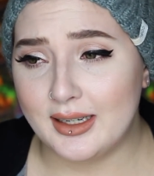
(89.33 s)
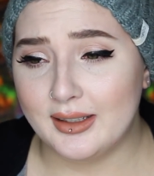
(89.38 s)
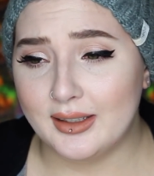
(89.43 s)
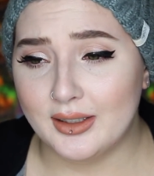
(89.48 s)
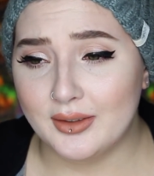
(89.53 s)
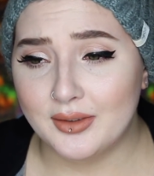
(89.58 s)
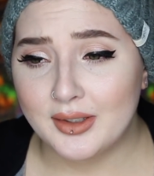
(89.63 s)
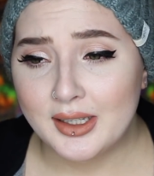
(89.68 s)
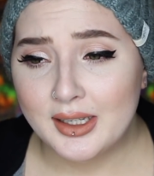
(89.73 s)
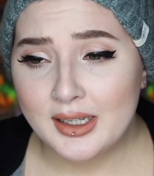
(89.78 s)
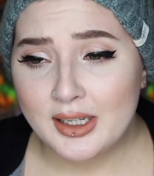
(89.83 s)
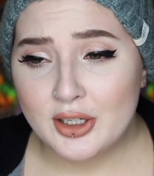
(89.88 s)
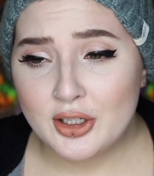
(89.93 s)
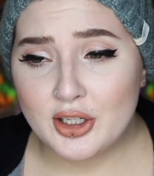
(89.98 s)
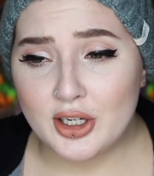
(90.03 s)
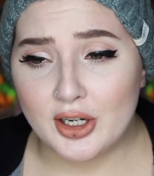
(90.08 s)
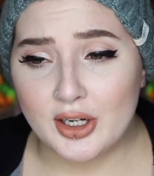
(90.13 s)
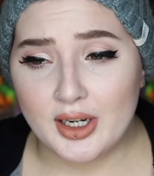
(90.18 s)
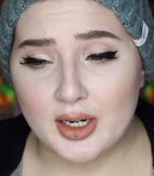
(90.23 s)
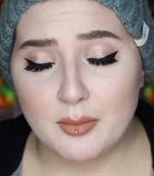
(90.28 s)
I love
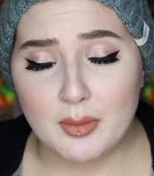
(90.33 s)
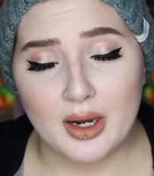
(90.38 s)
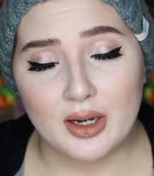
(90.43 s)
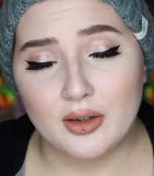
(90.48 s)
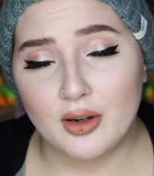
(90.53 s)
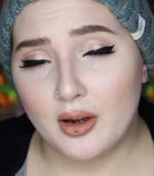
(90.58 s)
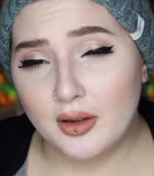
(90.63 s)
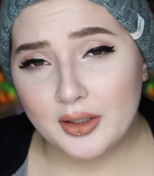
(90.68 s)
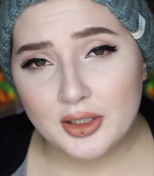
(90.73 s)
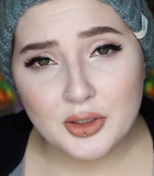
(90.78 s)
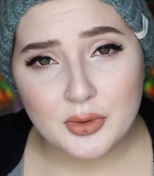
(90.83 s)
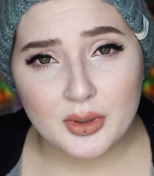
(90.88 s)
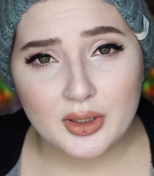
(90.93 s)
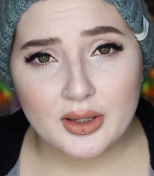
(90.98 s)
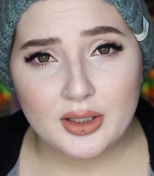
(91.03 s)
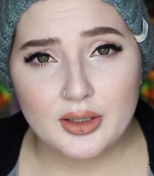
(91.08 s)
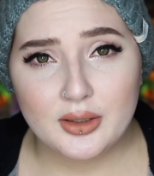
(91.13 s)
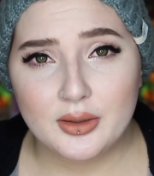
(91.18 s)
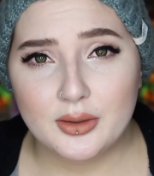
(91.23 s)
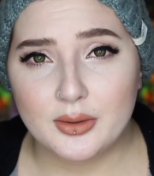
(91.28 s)
sharing my knowledge
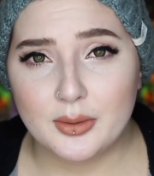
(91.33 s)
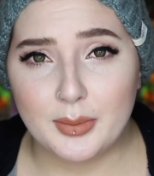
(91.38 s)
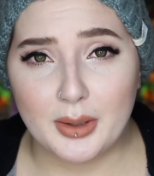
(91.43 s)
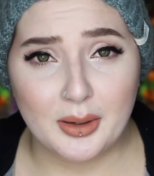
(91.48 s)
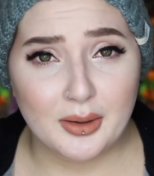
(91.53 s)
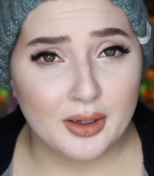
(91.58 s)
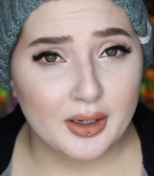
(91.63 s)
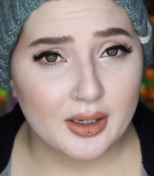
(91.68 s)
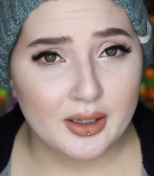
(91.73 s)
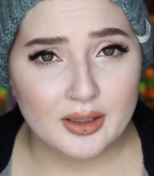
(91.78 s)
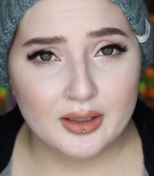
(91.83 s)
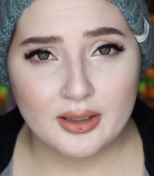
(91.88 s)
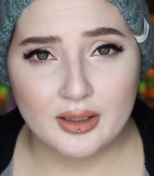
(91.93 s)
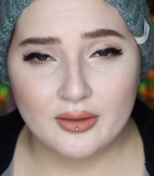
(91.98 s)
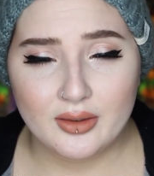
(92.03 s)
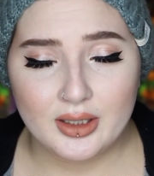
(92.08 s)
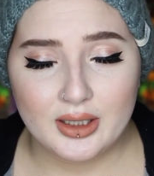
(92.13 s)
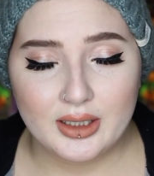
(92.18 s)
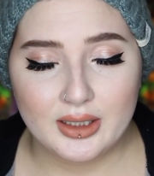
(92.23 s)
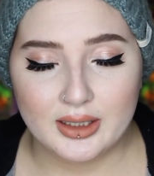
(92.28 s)
with you about art and
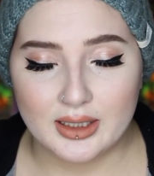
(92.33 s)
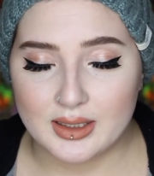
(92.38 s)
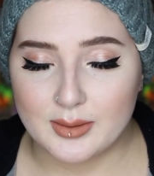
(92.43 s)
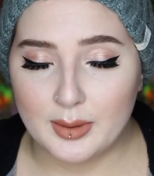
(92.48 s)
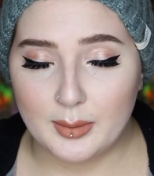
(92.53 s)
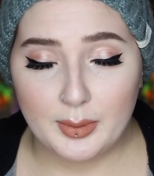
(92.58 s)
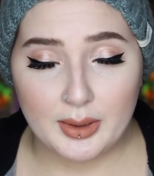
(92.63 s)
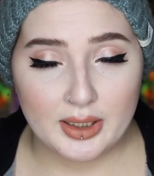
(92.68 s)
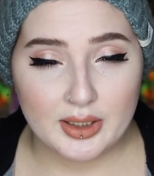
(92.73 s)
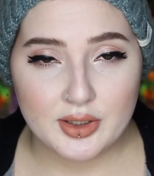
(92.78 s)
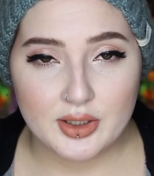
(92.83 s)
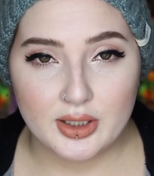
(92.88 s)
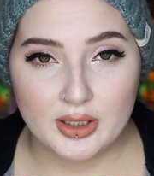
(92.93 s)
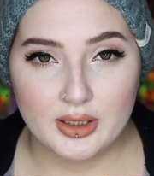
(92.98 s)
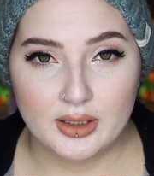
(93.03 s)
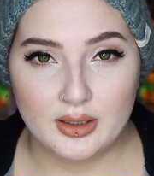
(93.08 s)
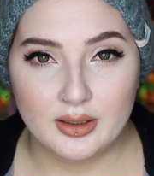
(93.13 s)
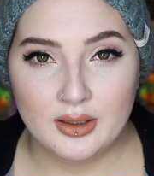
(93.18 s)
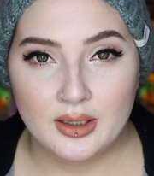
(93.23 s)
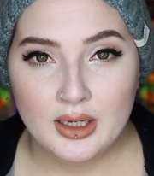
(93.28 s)
everything. That's my
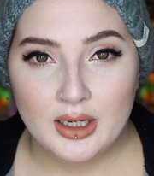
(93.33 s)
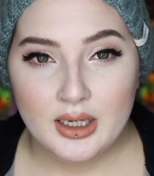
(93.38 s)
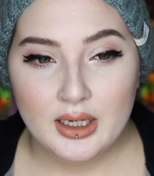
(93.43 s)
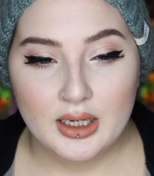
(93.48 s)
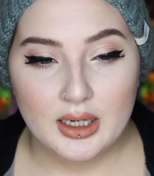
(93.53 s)
passion.